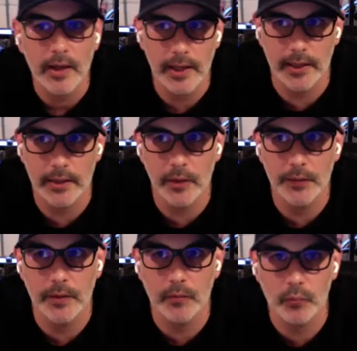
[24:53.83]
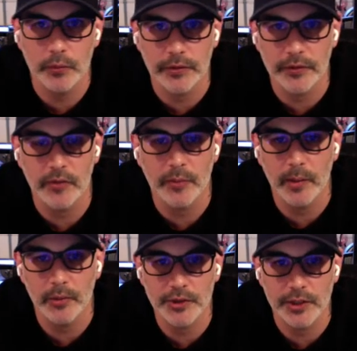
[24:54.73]
And I know that the
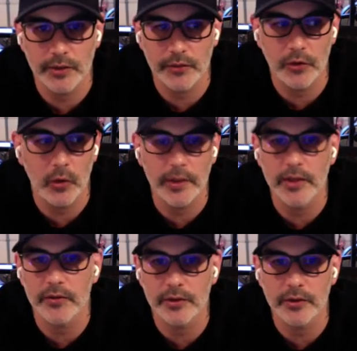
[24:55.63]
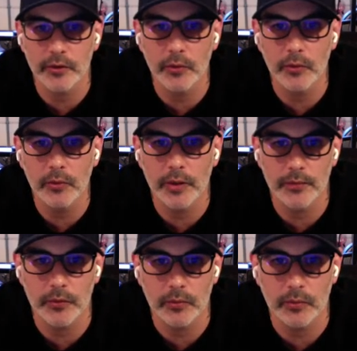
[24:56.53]
self-publishing is so easy to do.
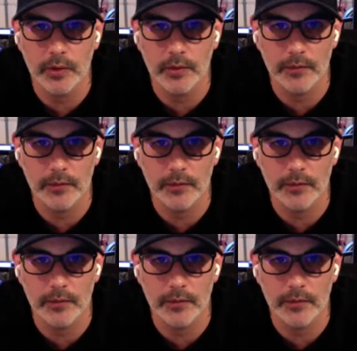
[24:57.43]
If you